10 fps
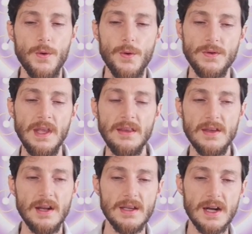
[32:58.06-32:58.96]
Center
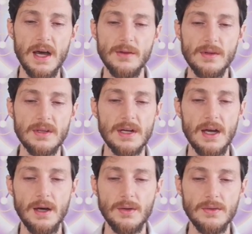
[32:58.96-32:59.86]
and ground, and
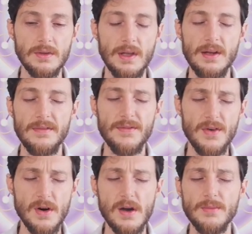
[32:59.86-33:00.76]

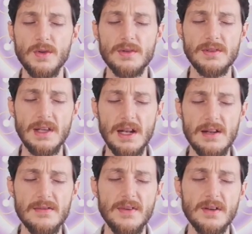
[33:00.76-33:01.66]
affirm yourself
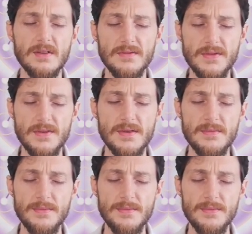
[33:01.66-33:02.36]
and confirm.